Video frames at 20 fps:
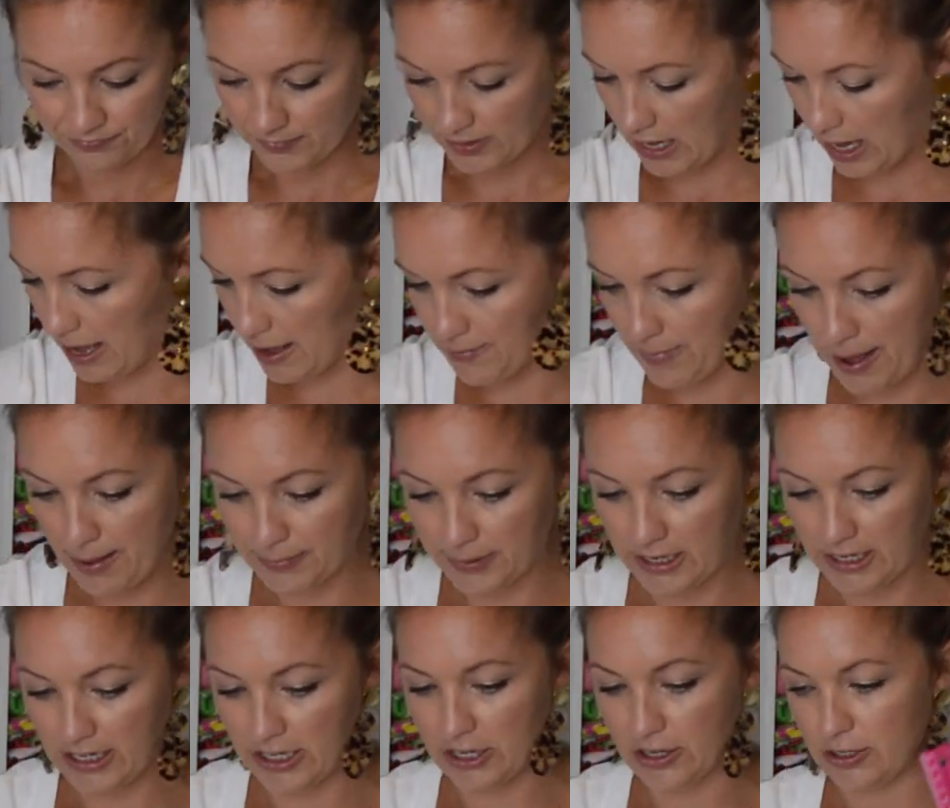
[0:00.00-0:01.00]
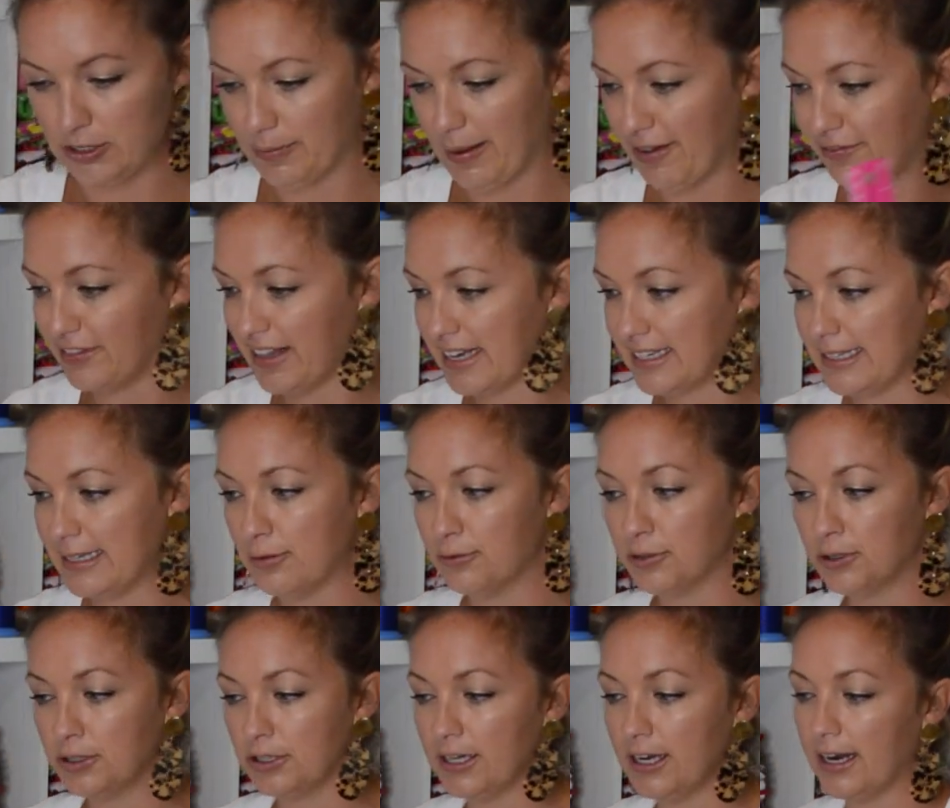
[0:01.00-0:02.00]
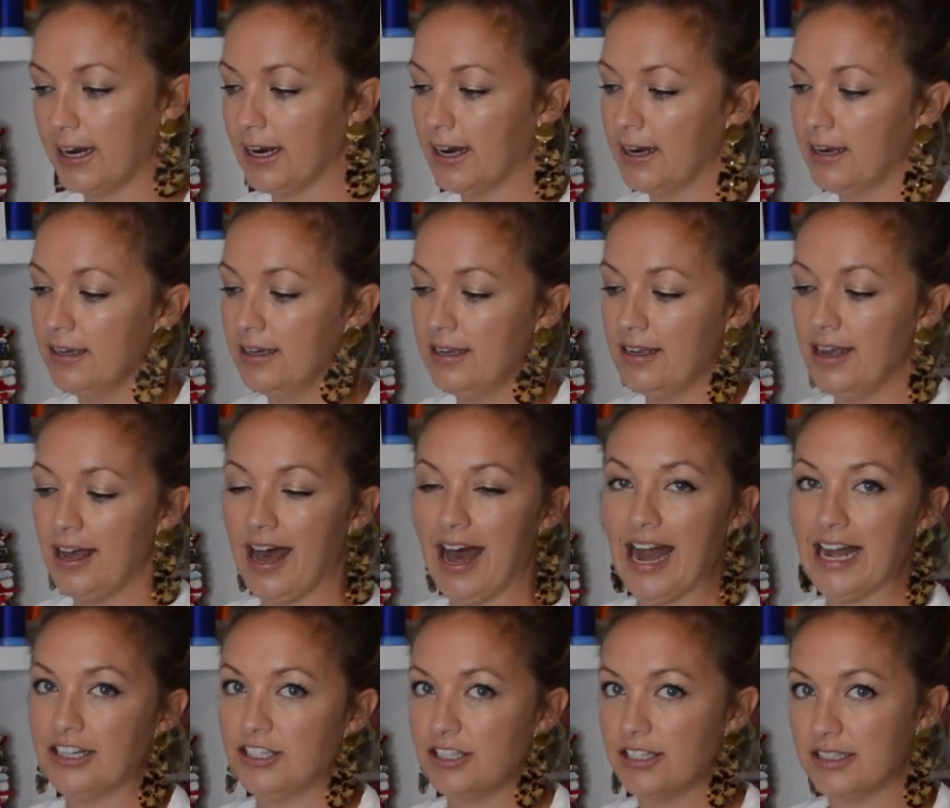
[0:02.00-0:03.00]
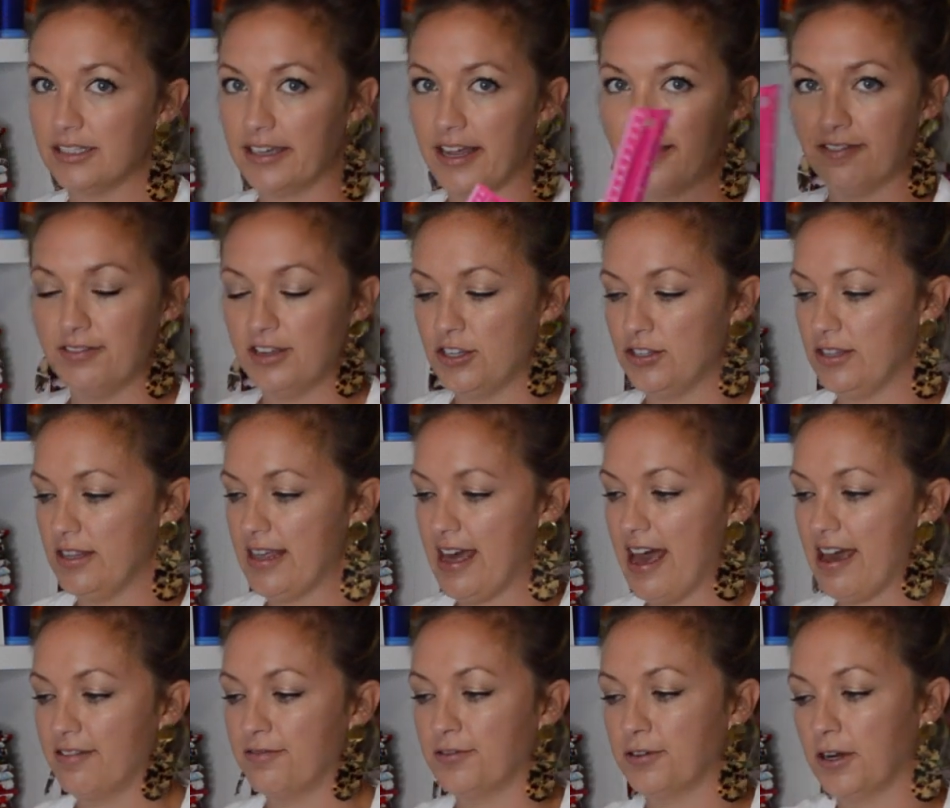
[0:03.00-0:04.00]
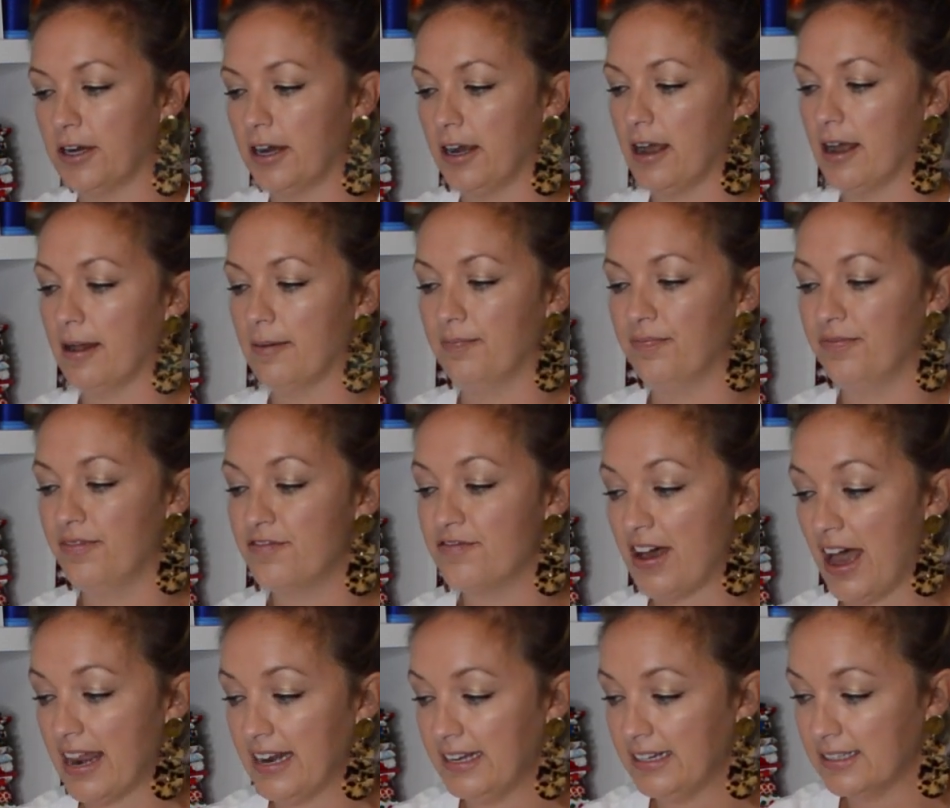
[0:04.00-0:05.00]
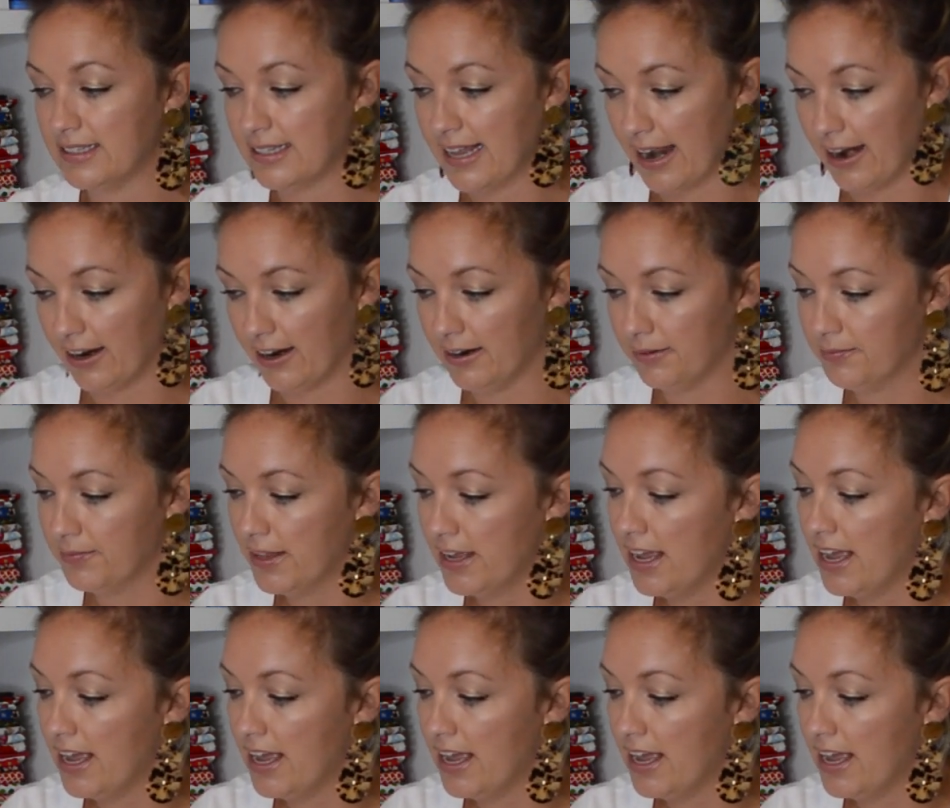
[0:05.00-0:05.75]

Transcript: I'm going to use my flexi ruler. I just love using that for finding center.